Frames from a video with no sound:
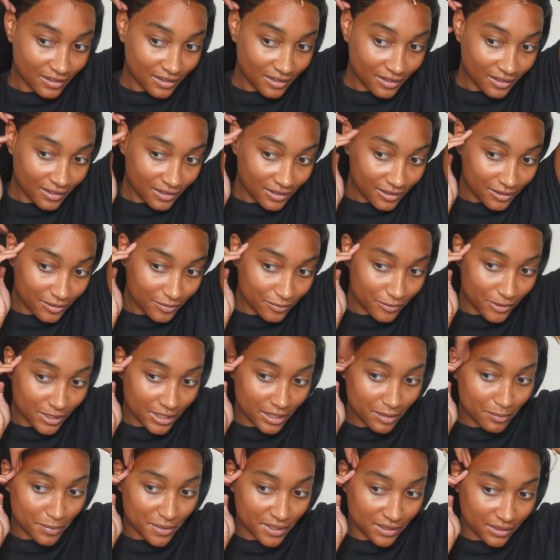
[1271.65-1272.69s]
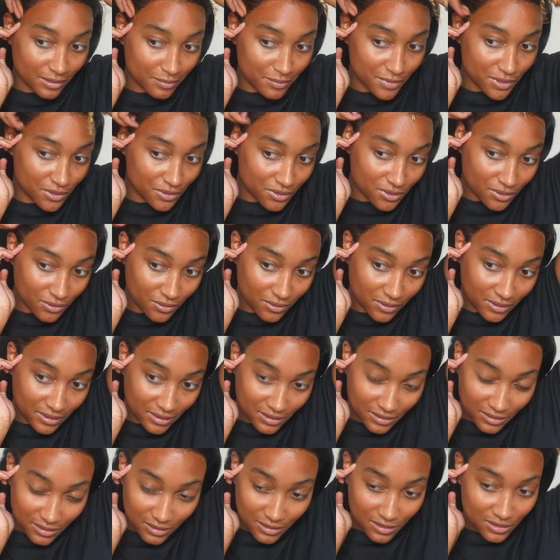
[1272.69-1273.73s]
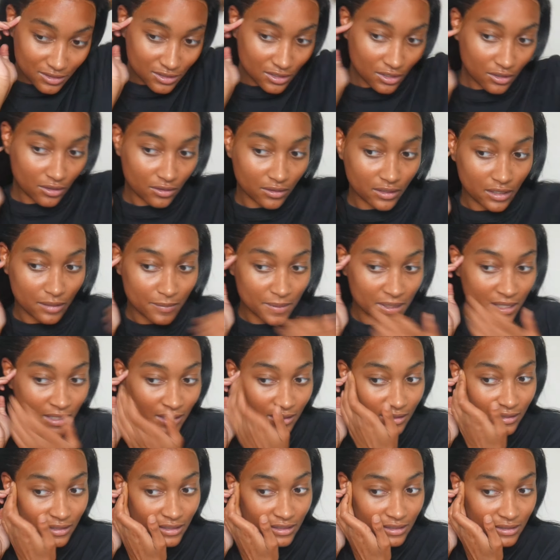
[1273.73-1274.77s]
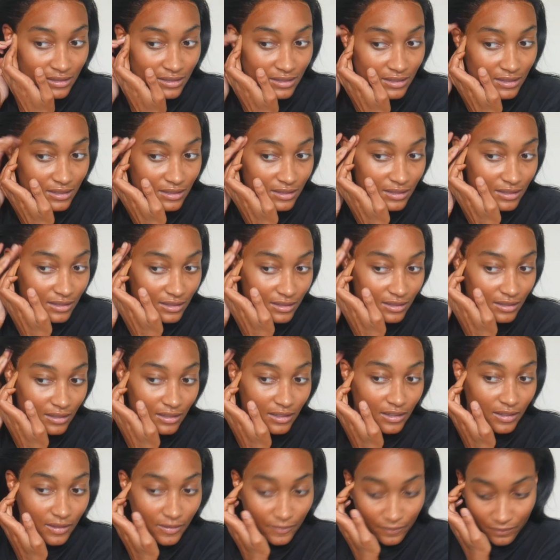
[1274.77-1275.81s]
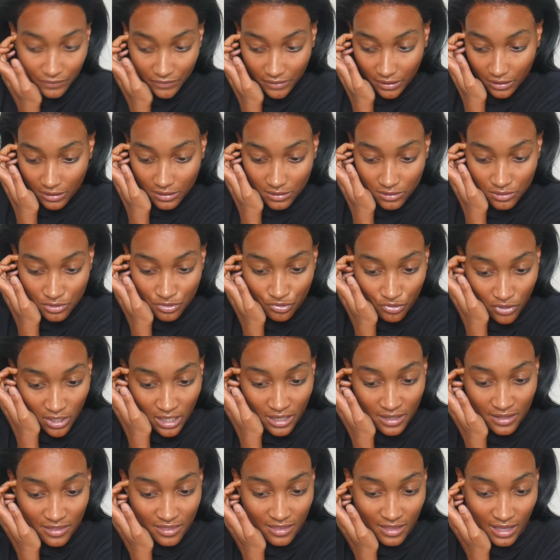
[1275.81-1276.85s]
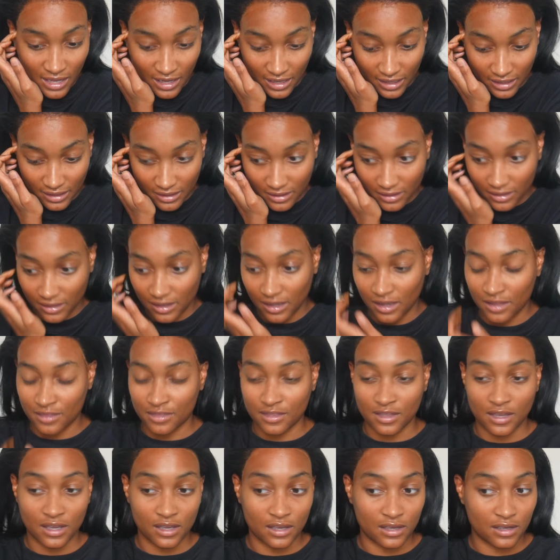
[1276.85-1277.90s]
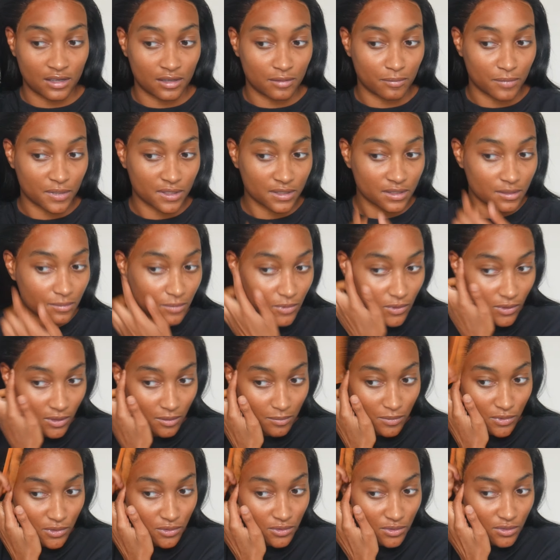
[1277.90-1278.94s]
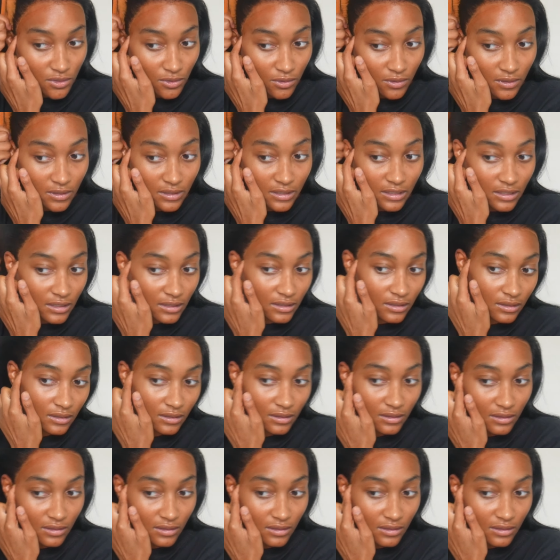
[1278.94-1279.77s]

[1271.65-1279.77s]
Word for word: um, when I put the mousse on. So let me at least dry that and then put some more mousse on it